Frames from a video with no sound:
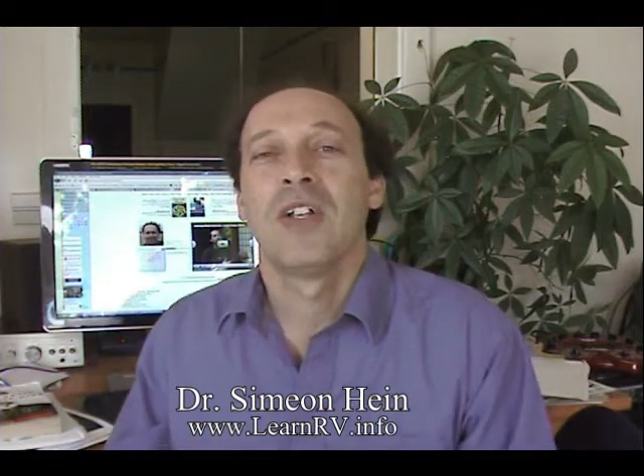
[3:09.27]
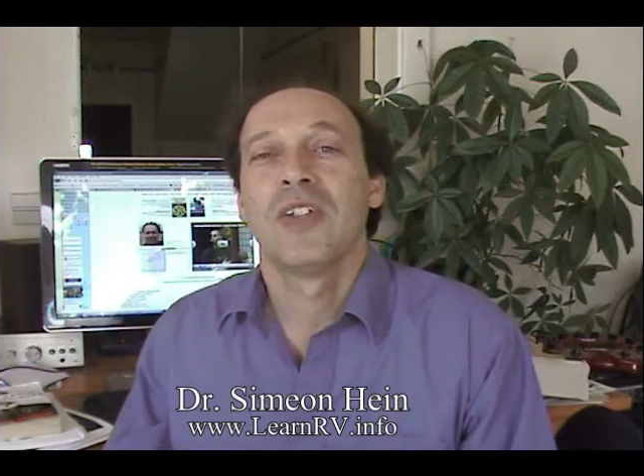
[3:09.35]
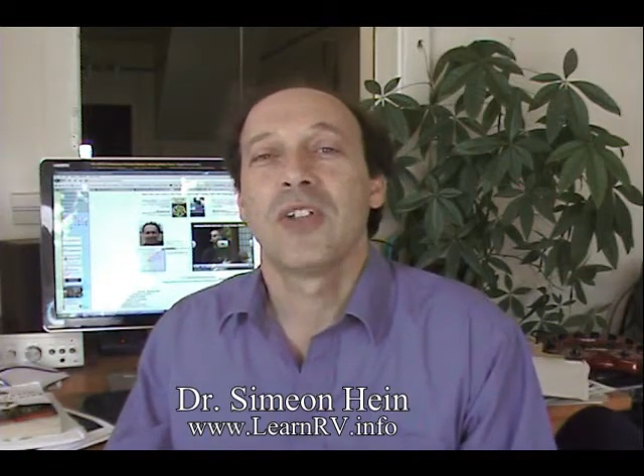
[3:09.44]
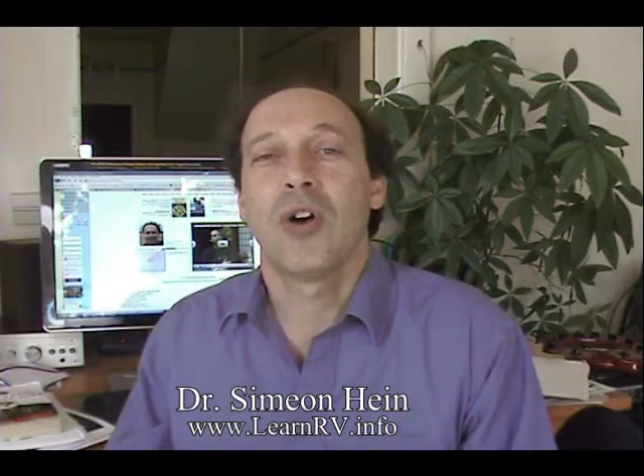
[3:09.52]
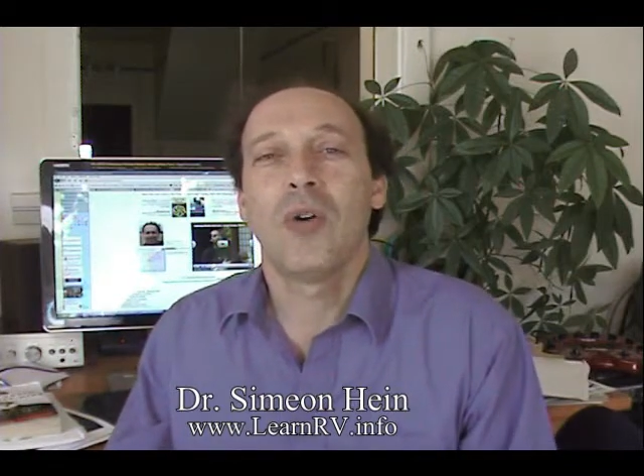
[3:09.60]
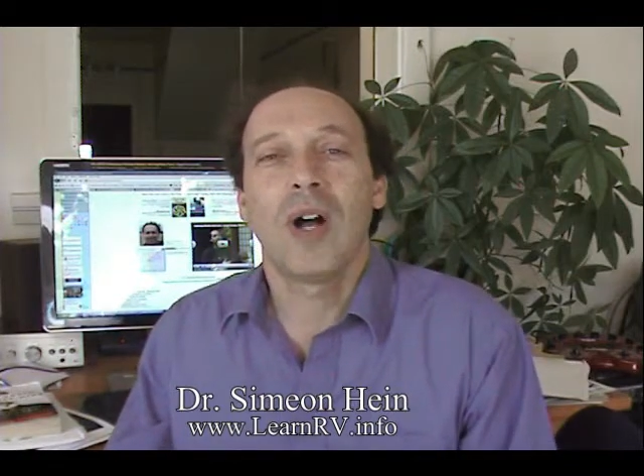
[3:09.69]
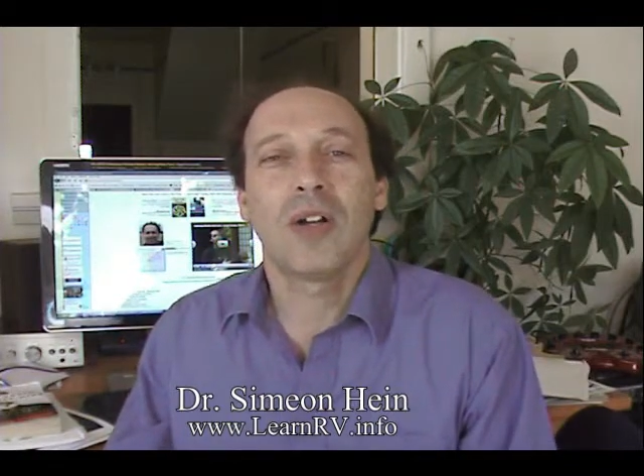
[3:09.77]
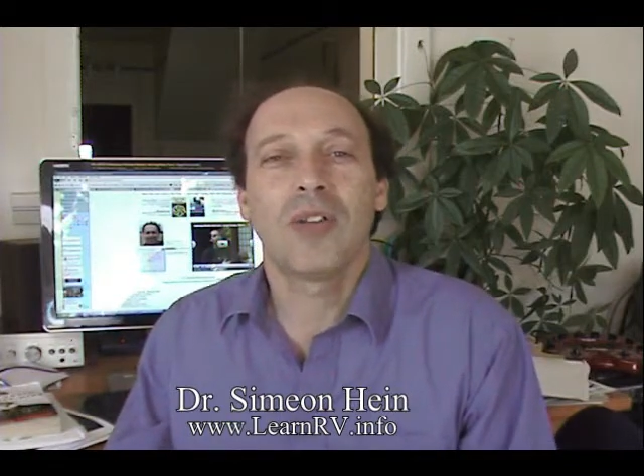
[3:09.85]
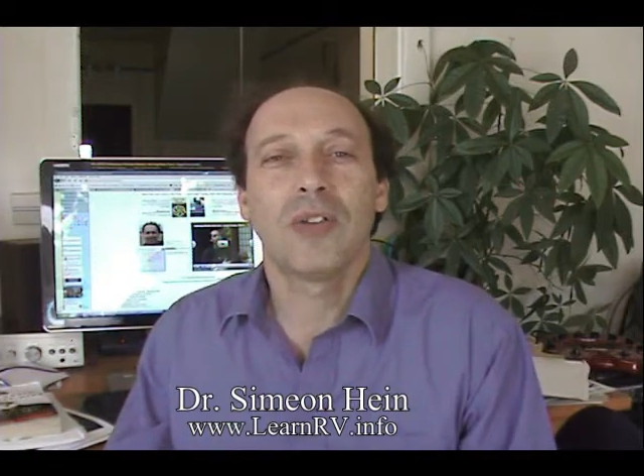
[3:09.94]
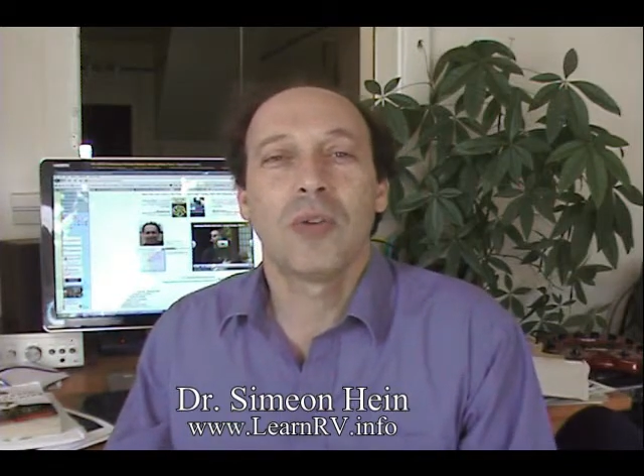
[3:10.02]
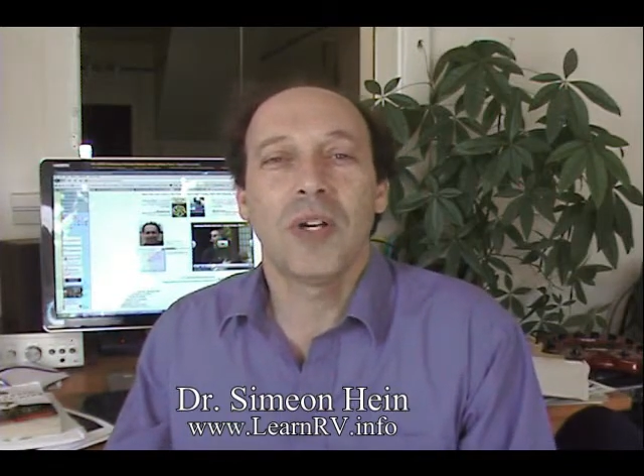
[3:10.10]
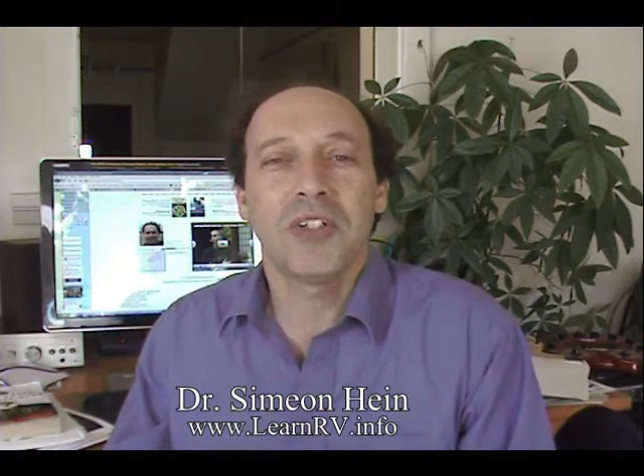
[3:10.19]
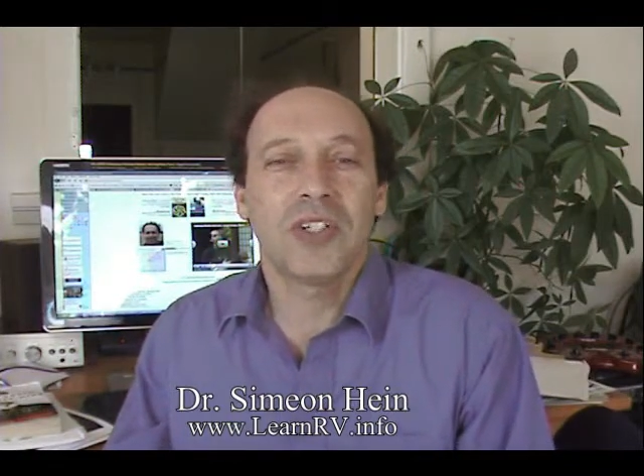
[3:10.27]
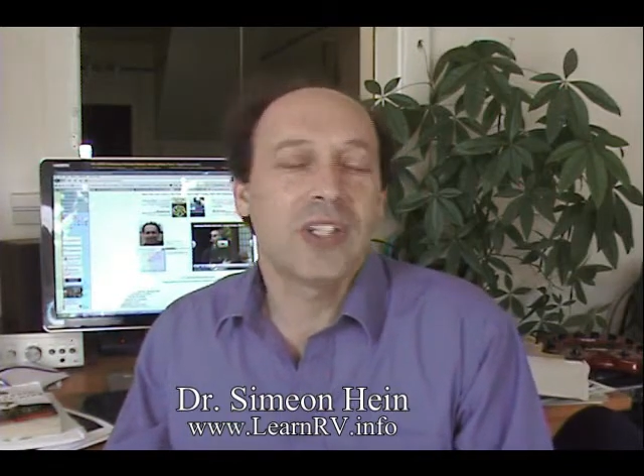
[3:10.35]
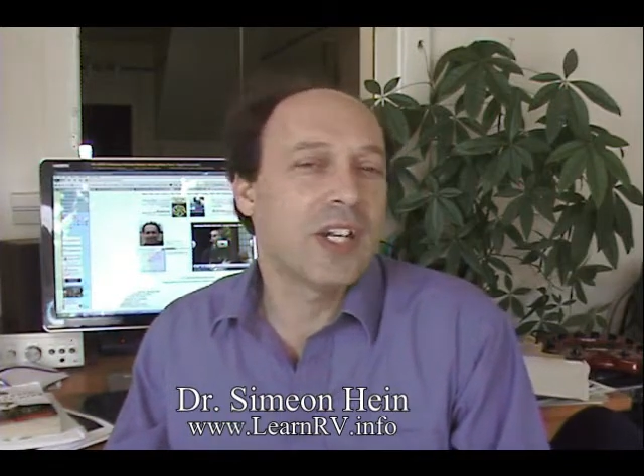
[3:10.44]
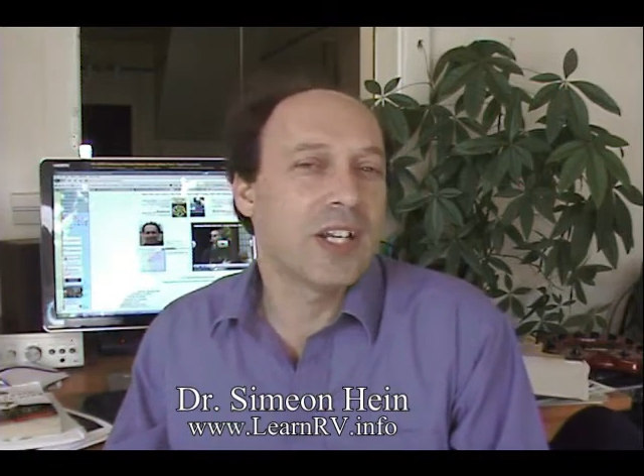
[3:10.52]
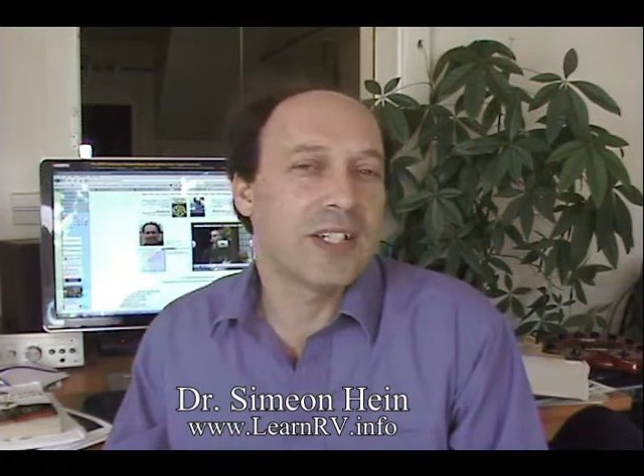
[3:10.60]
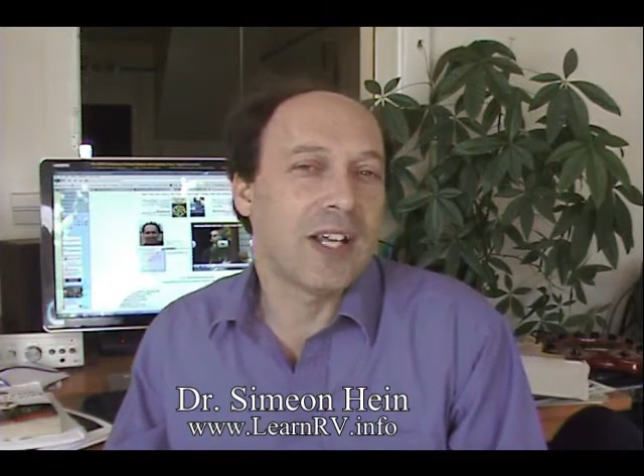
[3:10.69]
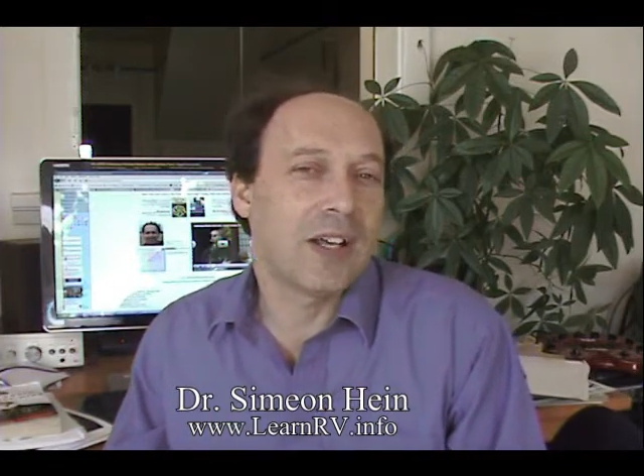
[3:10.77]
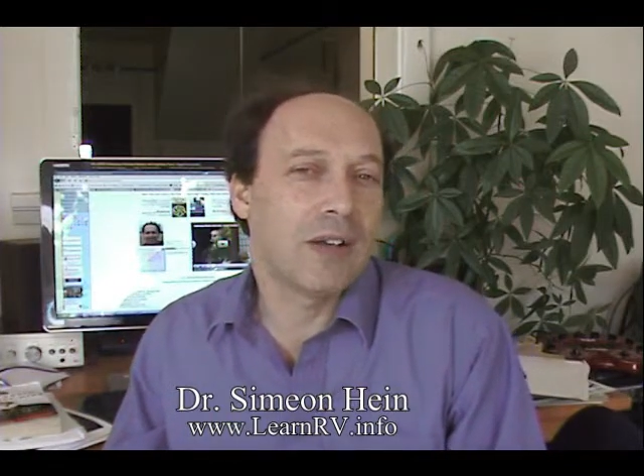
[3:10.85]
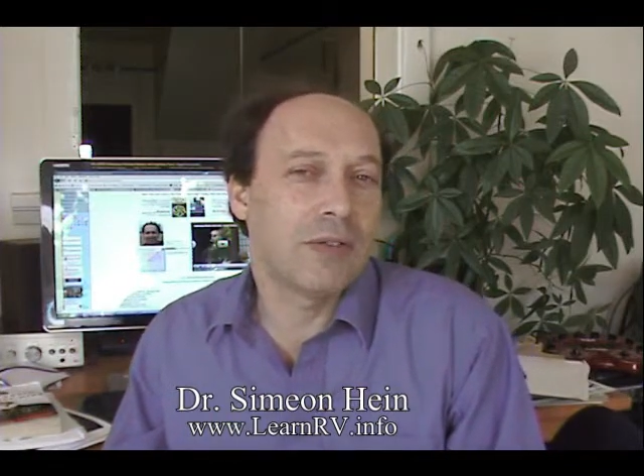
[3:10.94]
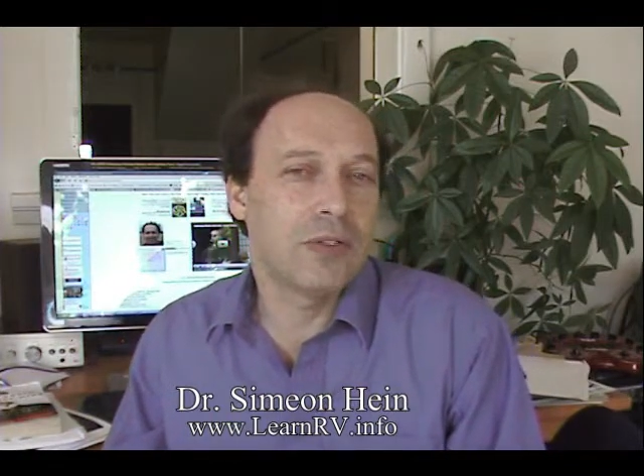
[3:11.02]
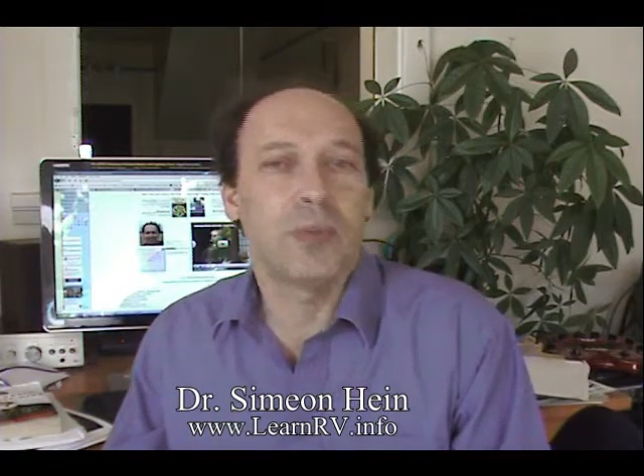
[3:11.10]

So, the question today is how